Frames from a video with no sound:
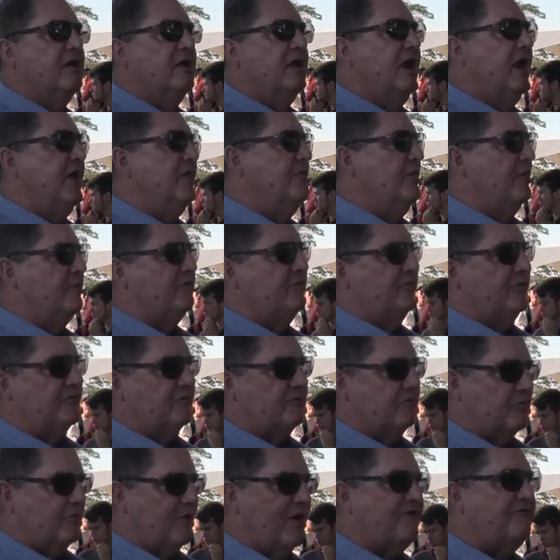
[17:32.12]
and the, the,
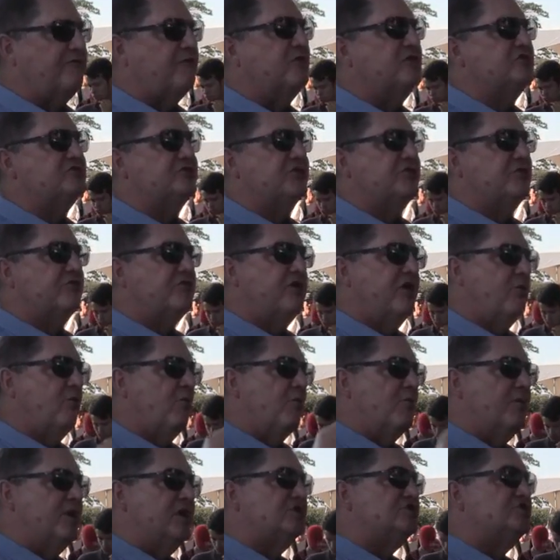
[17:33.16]
referees that are there
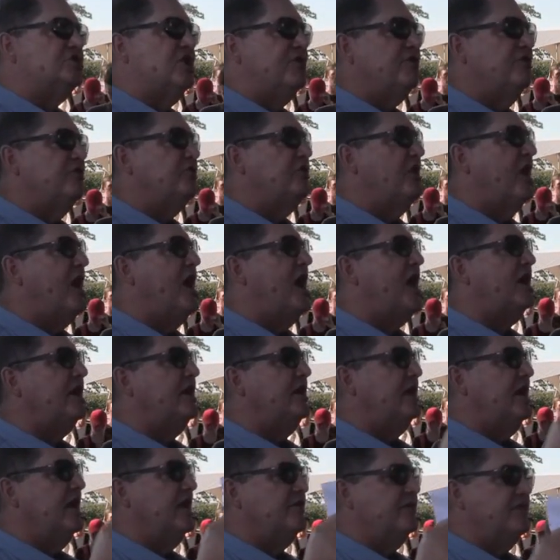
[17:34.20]
will meet you on the dock
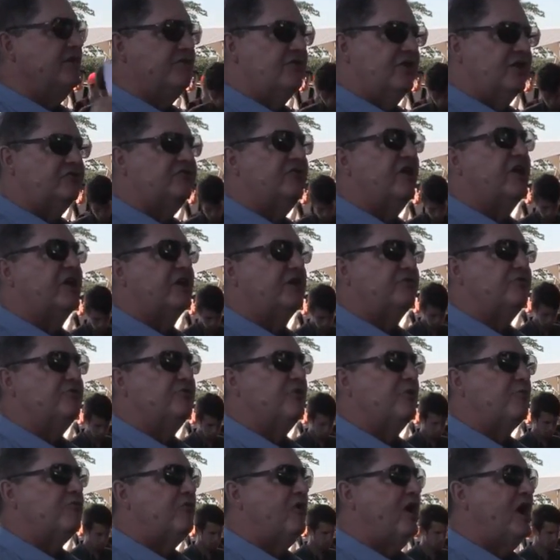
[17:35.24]
and then they'll take you through
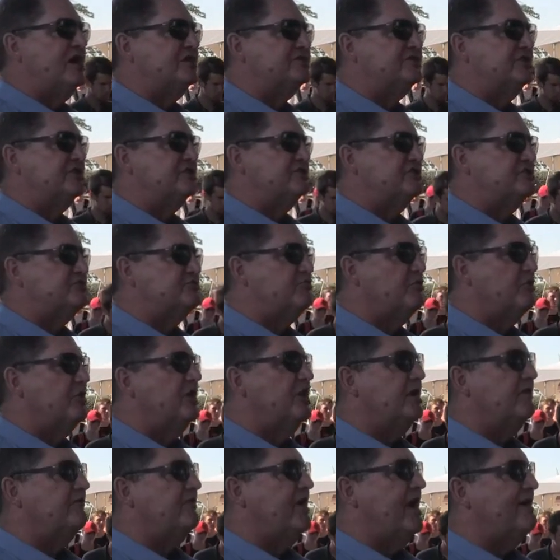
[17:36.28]
the process. It's
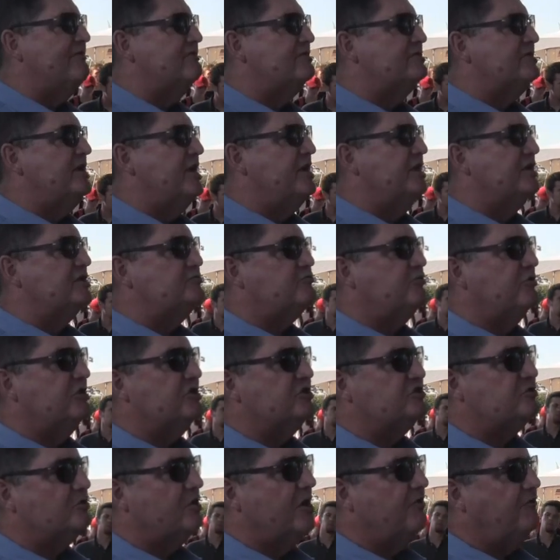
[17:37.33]
pretty, if you haven't done it, it's pretty
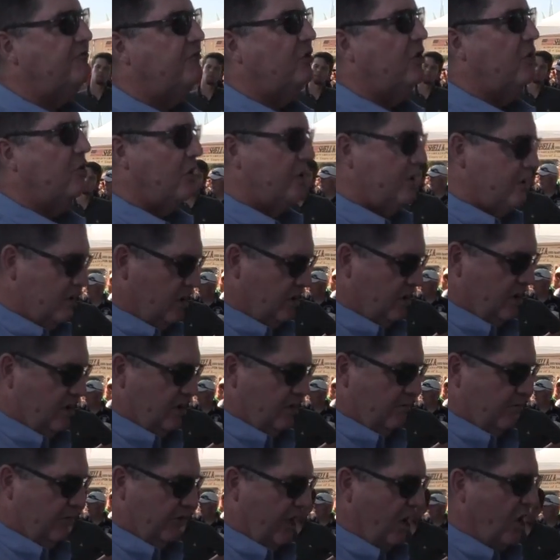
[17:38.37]
straightforward,
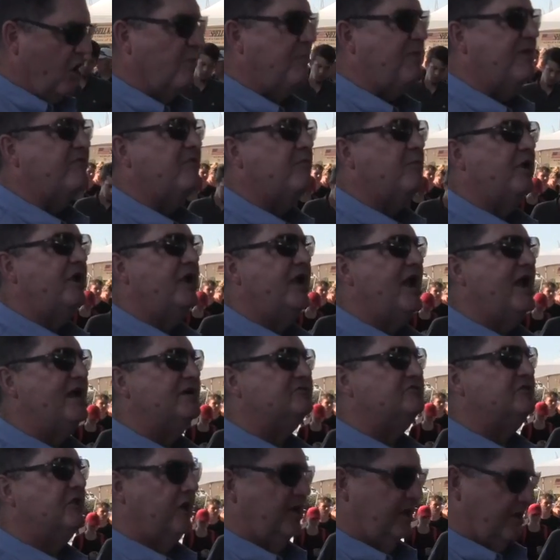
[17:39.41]
but I hope everybody
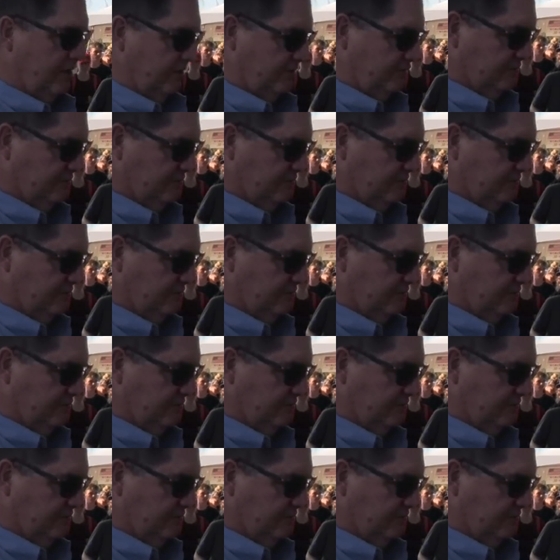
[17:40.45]
has done it.